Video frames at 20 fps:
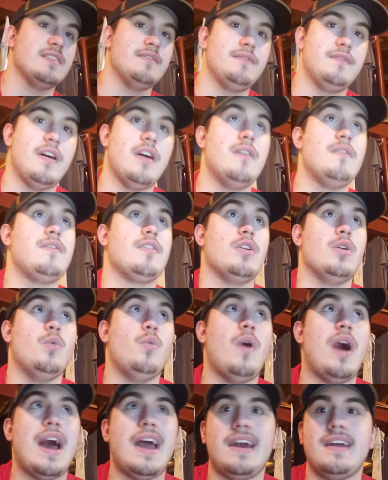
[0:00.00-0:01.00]
have felt for a
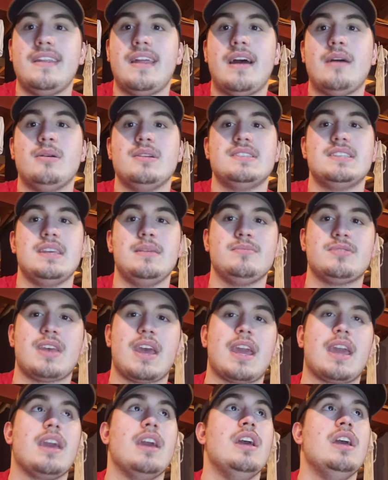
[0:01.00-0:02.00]
while now, it seems
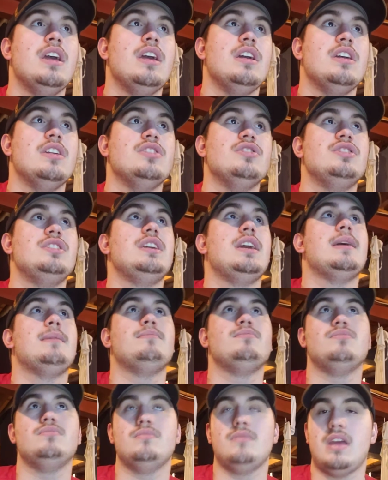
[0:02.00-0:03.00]
like
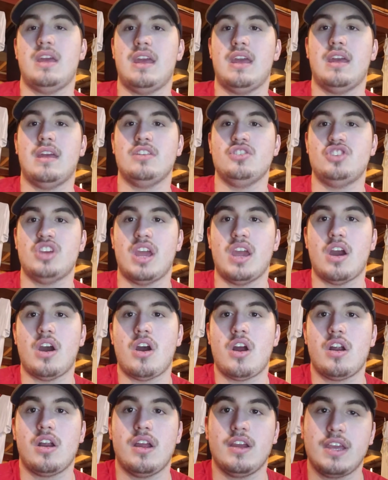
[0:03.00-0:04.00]
GM
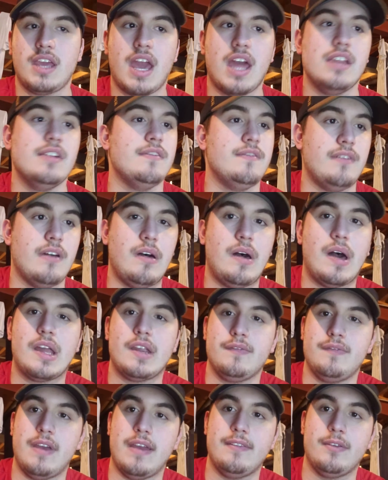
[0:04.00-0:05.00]
JR kind of fell out
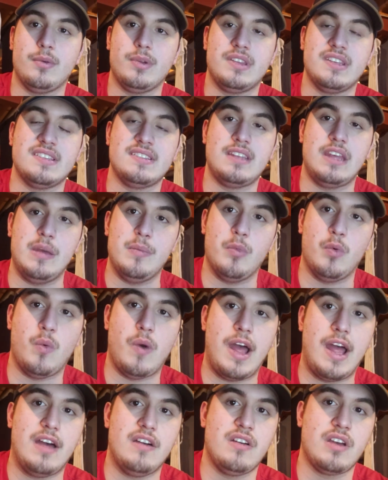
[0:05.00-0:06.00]
of favor with this team a
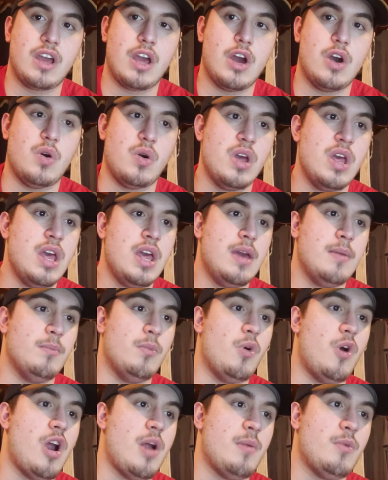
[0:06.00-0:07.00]
while ago.
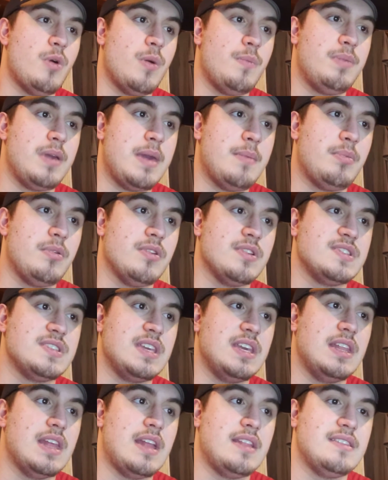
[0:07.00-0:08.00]
More and more people
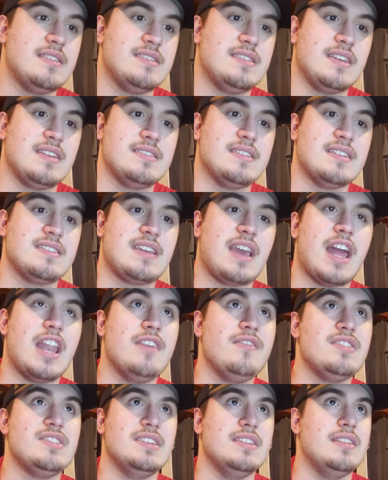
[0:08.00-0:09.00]
see that the success kind
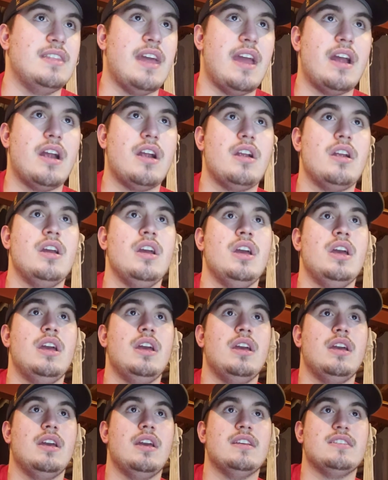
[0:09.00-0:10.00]
of isn't there
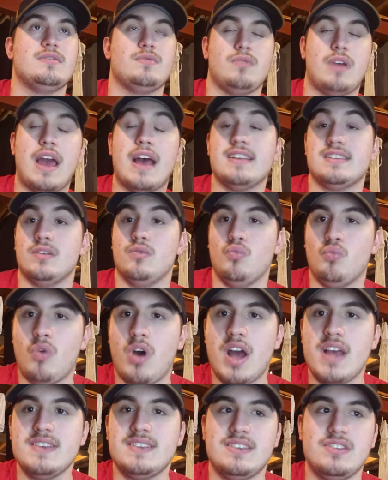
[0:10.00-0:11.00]
as it
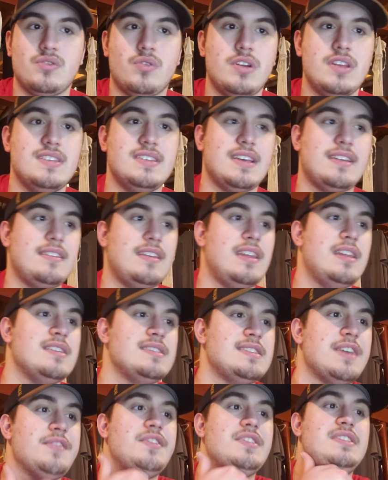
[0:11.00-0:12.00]
was in 2016 and
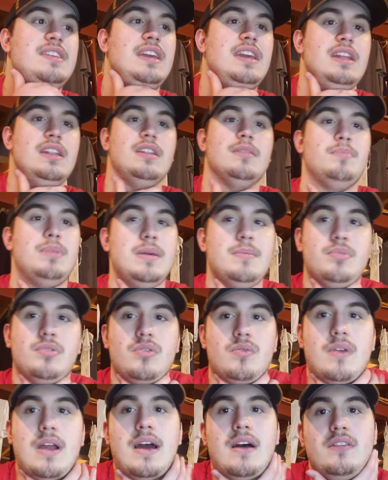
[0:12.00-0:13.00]
17. The people
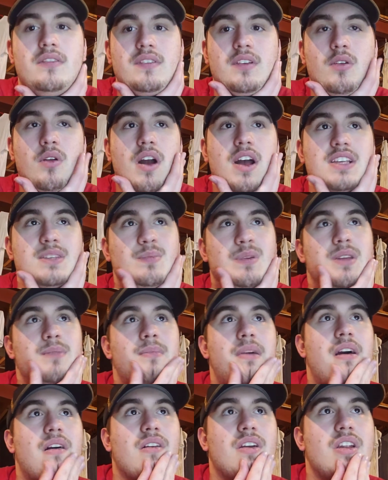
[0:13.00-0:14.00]
around Crosby and
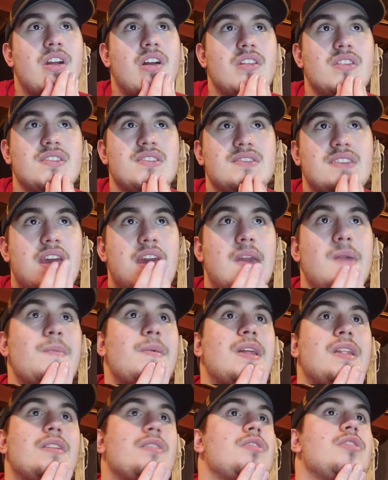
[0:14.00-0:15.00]
Malkin aren't the same,
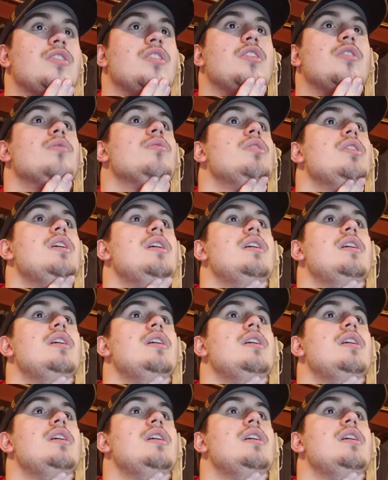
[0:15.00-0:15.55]
and